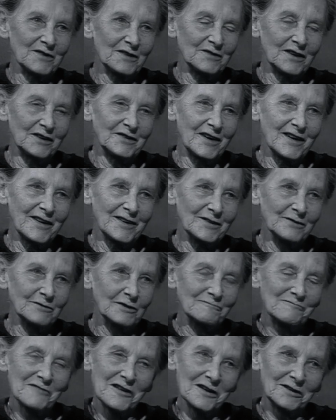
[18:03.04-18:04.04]
I've ever
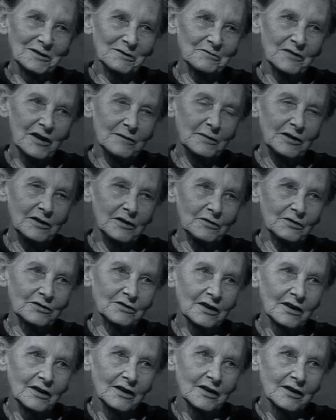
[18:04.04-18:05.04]
known, a real feminist.
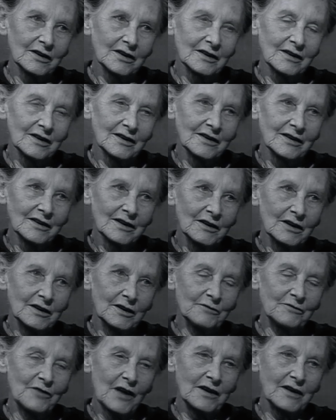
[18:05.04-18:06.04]
And a very able woman.
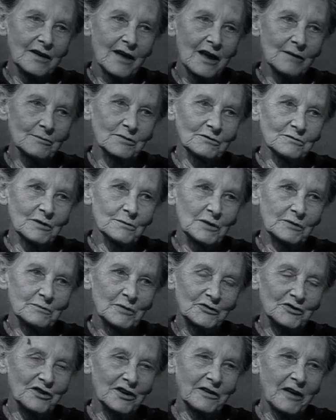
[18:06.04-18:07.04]
And a very able
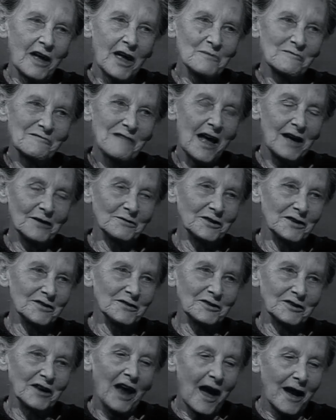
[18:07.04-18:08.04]
woman, but she came round
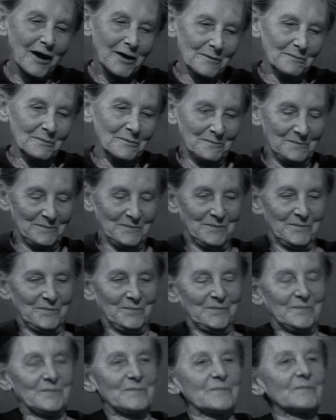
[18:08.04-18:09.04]
yes. in time.
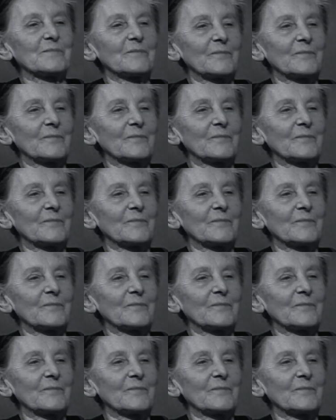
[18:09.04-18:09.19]
Mm.